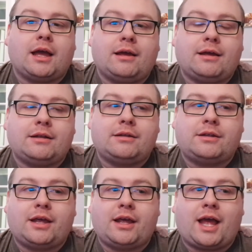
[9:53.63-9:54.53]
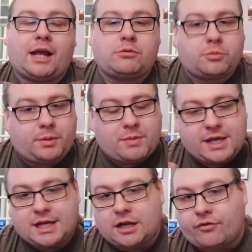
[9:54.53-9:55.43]
And I will be
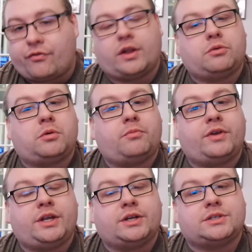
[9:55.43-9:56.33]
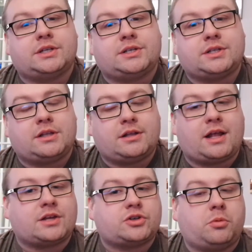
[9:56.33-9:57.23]
making a follow-up video to this in the
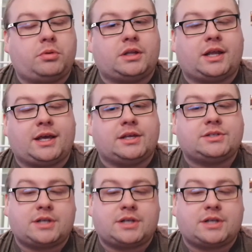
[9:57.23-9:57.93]
next couple of days,